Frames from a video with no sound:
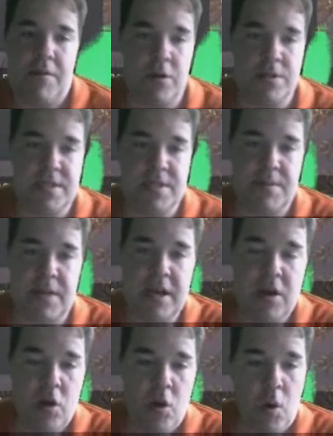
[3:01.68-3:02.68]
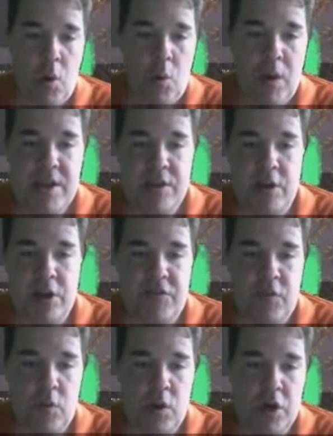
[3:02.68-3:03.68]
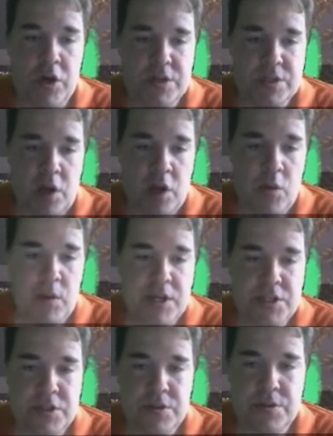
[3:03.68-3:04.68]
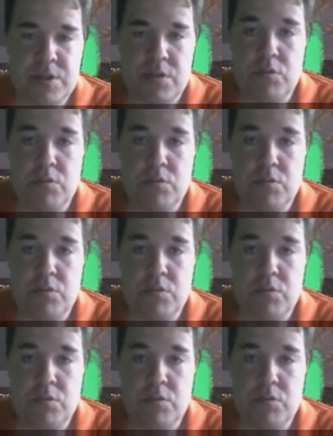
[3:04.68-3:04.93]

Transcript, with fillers: to say that. Always size 4 hooks. I always use the, oh